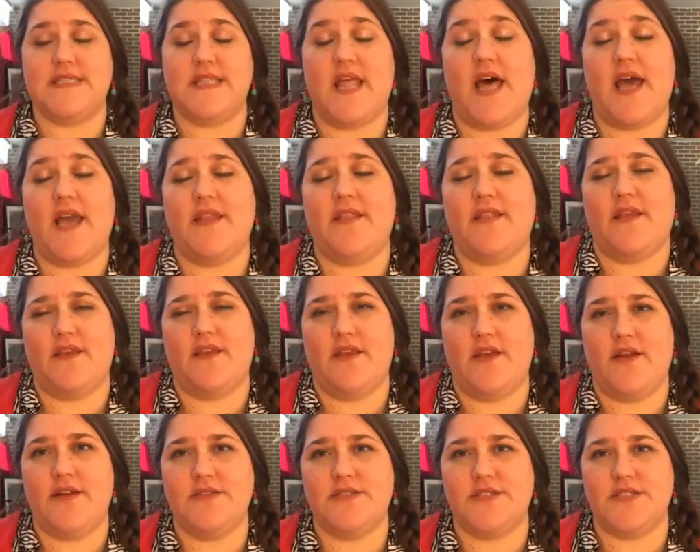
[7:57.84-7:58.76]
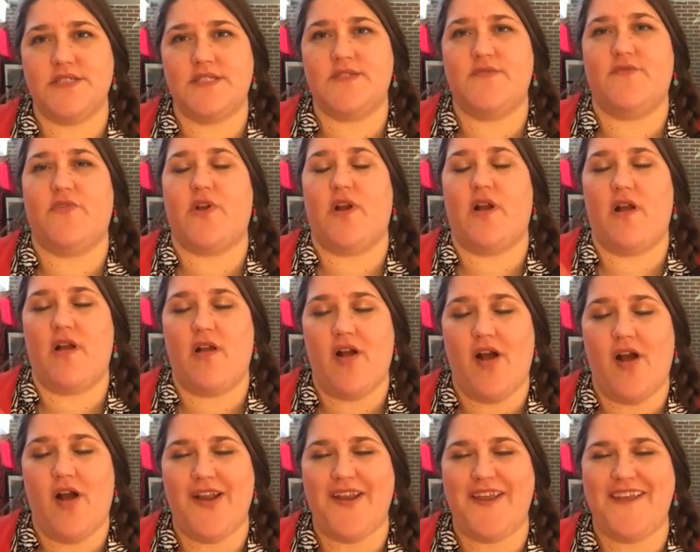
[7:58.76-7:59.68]
line that you're, just for our
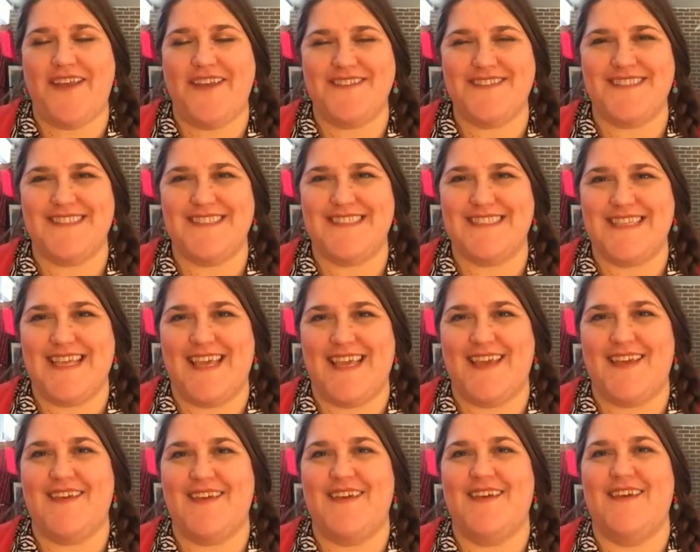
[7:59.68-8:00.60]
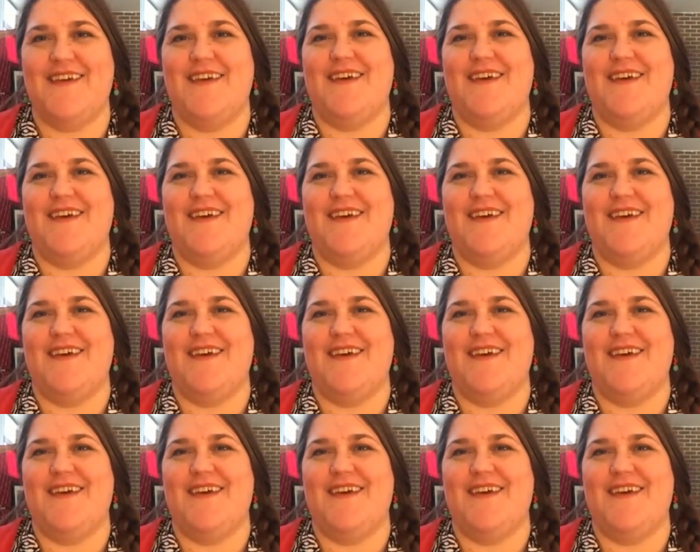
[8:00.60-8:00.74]
audience's sake,